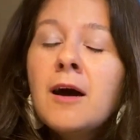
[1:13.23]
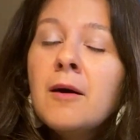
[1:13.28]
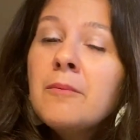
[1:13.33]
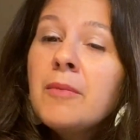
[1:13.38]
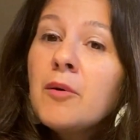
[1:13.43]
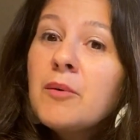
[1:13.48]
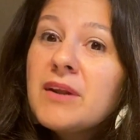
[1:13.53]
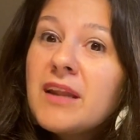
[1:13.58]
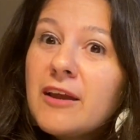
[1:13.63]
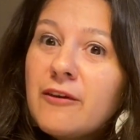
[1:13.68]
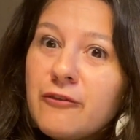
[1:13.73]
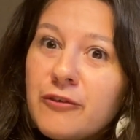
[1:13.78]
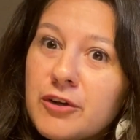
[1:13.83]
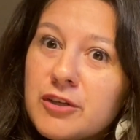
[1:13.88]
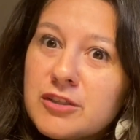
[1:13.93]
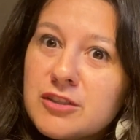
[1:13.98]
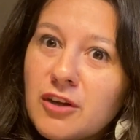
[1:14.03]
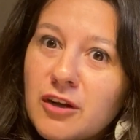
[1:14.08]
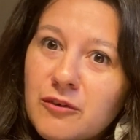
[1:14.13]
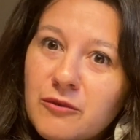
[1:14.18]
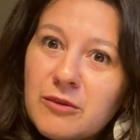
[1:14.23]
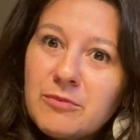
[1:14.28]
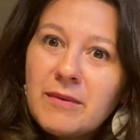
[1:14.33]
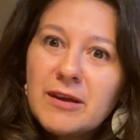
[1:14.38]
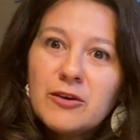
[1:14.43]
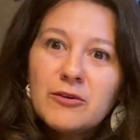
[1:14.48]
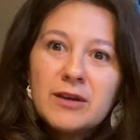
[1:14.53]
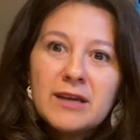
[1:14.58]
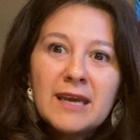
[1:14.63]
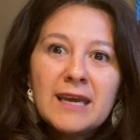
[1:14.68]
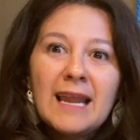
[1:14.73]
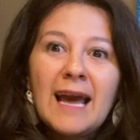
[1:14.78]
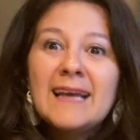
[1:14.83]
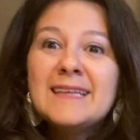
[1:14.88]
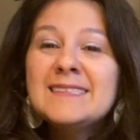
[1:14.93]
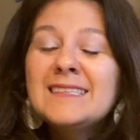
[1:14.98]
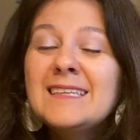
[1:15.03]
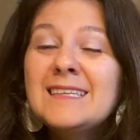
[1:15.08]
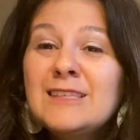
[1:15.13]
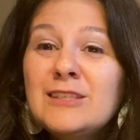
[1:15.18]
But when I first started with my Cricut, I
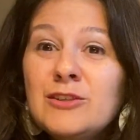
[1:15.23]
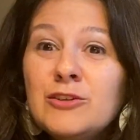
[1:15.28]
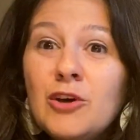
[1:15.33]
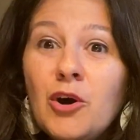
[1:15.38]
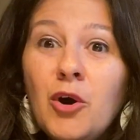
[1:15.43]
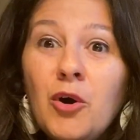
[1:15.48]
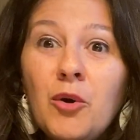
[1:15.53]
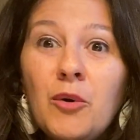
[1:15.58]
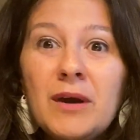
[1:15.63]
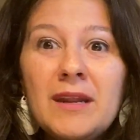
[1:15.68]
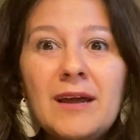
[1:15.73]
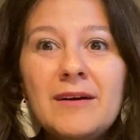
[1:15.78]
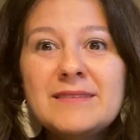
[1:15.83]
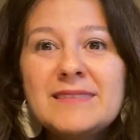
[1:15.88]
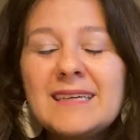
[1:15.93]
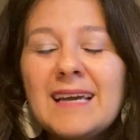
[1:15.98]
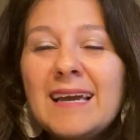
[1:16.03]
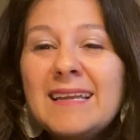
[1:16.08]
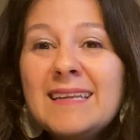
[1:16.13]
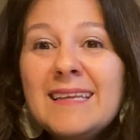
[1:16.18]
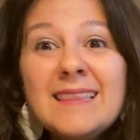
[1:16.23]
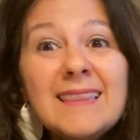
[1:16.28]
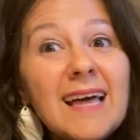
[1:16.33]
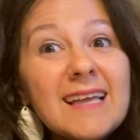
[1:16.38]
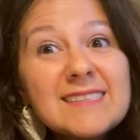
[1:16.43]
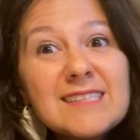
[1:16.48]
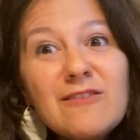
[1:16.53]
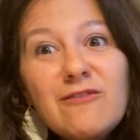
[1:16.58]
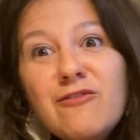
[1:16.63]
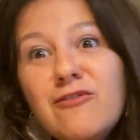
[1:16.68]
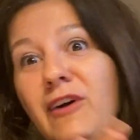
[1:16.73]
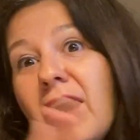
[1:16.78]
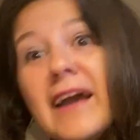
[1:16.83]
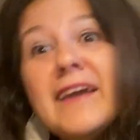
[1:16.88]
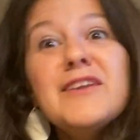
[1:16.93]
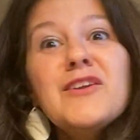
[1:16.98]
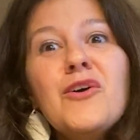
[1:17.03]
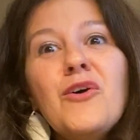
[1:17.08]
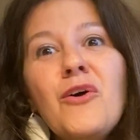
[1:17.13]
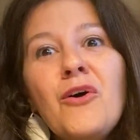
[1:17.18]
didn't know, and I was like, I need lots of
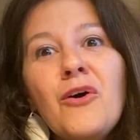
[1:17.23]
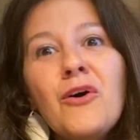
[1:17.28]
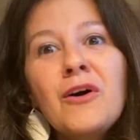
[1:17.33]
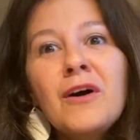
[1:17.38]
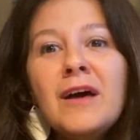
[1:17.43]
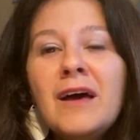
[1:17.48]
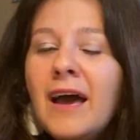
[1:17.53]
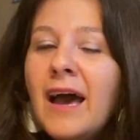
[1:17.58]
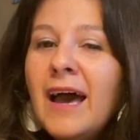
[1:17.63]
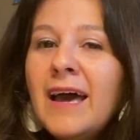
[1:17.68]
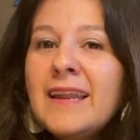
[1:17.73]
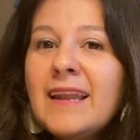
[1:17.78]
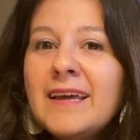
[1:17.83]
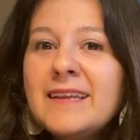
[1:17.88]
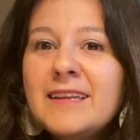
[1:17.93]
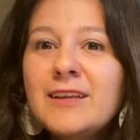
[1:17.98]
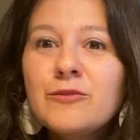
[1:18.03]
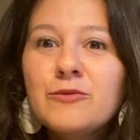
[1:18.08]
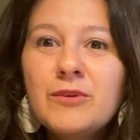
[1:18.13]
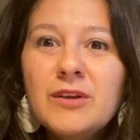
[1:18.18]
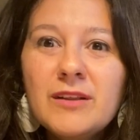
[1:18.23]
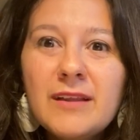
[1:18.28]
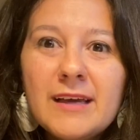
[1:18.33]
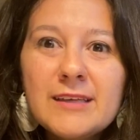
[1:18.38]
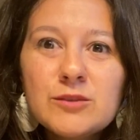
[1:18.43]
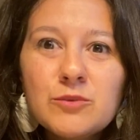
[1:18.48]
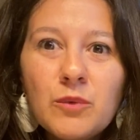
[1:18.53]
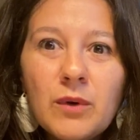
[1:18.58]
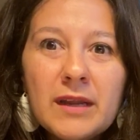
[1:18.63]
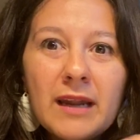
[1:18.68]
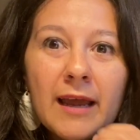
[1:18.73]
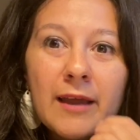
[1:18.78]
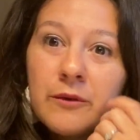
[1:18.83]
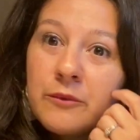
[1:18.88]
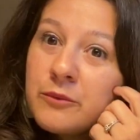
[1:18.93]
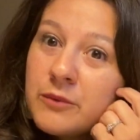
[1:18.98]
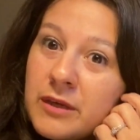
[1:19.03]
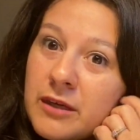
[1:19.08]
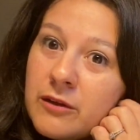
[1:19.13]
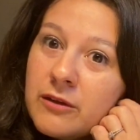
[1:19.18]
vinyl. And I didn't realize what I
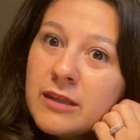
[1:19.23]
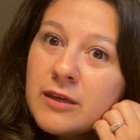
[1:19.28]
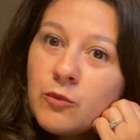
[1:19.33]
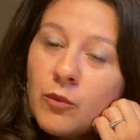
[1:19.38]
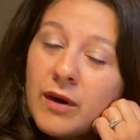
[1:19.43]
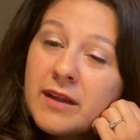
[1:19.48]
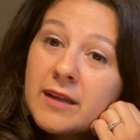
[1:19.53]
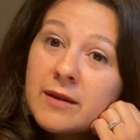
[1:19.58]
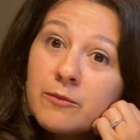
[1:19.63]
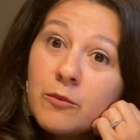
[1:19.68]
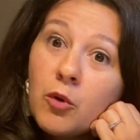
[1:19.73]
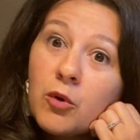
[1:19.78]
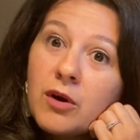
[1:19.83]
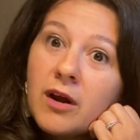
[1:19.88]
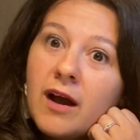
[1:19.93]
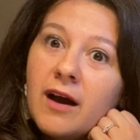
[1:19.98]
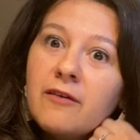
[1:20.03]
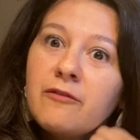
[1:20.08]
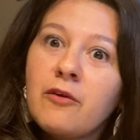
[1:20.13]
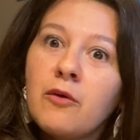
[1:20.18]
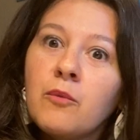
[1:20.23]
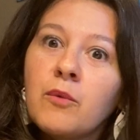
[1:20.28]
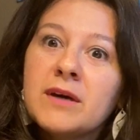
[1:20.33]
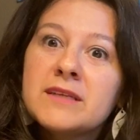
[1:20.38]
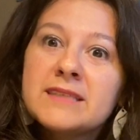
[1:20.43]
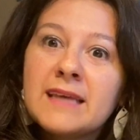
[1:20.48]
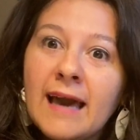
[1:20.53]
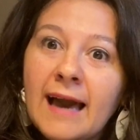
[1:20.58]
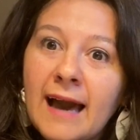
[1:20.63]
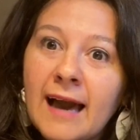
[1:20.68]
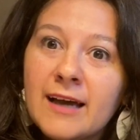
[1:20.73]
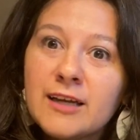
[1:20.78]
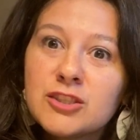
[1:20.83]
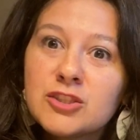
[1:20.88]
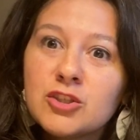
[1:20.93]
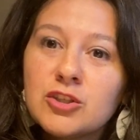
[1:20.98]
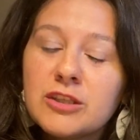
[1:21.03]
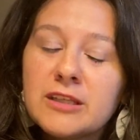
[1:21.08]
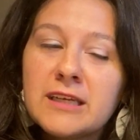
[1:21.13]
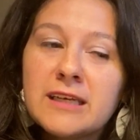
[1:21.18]
really wanted more of was
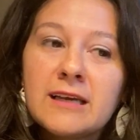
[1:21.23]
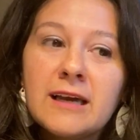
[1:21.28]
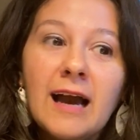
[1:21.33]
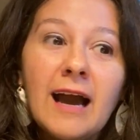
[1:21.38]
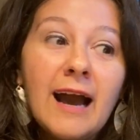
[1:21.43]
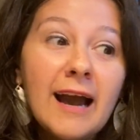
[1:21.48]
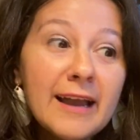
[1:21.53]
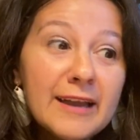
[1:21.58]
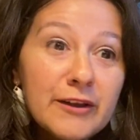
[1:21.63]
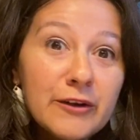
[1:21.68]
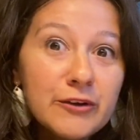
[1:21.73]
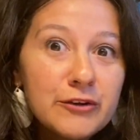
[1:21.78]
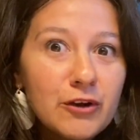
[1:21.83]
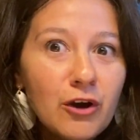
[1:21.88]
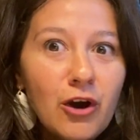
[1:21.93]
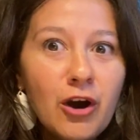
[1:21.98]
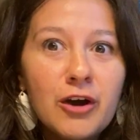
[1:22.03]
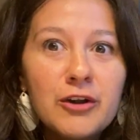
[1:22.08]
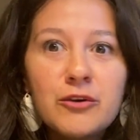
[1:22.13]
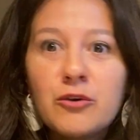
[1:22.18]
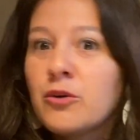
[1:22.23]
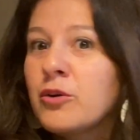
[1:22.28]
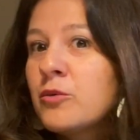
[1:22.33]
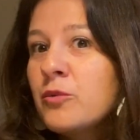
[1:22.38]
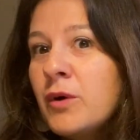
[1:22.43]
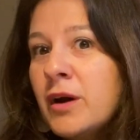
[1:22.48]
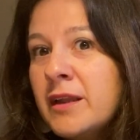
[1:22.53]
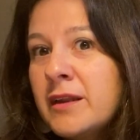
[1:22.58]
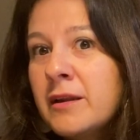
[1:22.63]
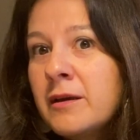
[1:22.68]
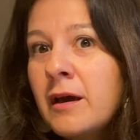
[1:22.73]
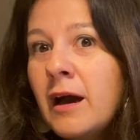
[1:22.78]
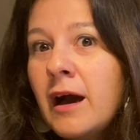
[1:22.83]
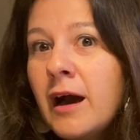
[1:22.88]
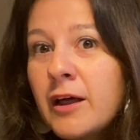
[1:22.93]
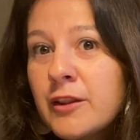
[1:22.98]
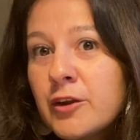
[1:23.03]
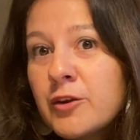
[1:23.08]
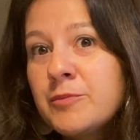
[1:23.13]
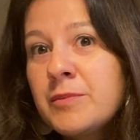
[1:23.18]
actually iron-on, or what
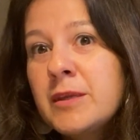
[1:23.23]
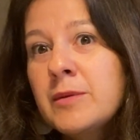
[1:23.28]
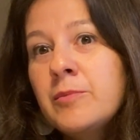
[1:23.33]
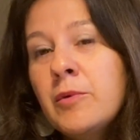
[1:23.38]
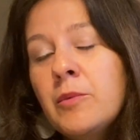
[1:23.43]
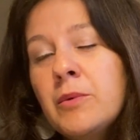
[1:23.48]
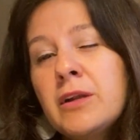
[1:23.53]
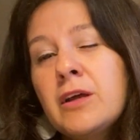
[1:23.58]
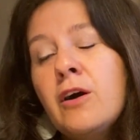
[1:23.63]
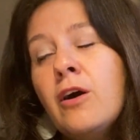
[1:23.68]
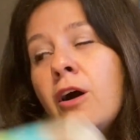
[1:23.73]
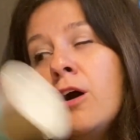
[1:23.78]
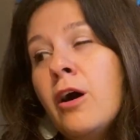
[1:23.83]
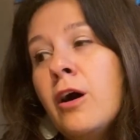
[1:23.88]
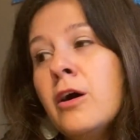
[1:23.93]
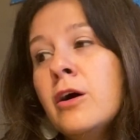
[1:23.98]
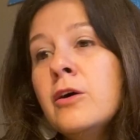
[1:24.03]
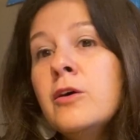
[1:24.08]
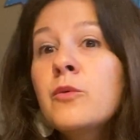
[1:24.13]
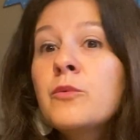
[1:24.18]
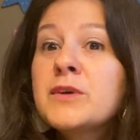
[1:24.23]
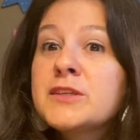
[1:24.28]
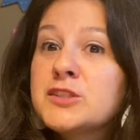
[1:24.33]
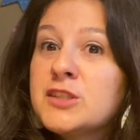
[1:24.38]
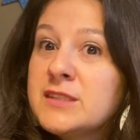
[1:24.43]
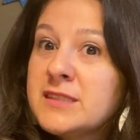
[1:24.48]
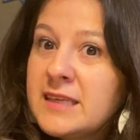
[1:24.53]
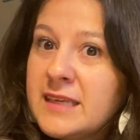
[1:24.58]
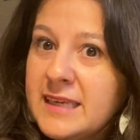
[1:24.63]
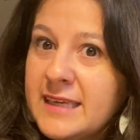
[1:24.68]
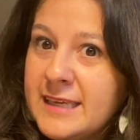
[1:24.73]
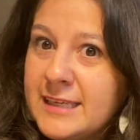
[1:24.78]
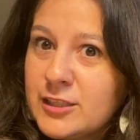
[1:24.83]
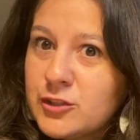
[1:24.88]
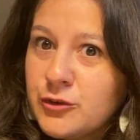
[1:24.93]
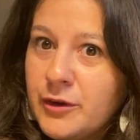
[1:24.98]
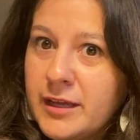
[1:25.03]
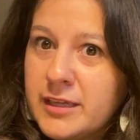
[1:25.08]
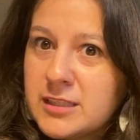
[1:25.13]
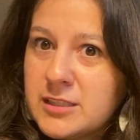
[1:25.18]
other people would call, which is heat
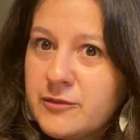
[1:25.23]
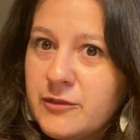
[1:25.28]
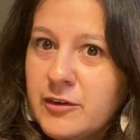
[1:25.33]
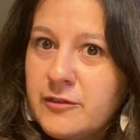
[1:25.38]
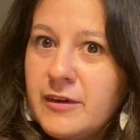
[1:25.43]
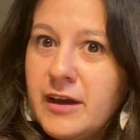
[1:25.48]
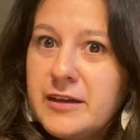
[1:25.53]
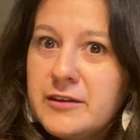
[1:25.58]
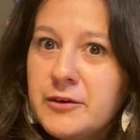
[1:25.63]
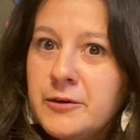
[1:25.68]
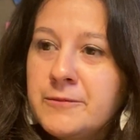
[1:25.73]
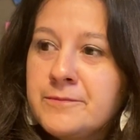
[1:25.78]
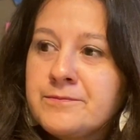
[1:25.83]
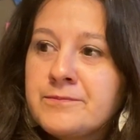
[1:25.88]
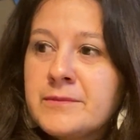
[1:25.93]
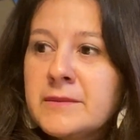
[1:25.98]
transfer vinyl.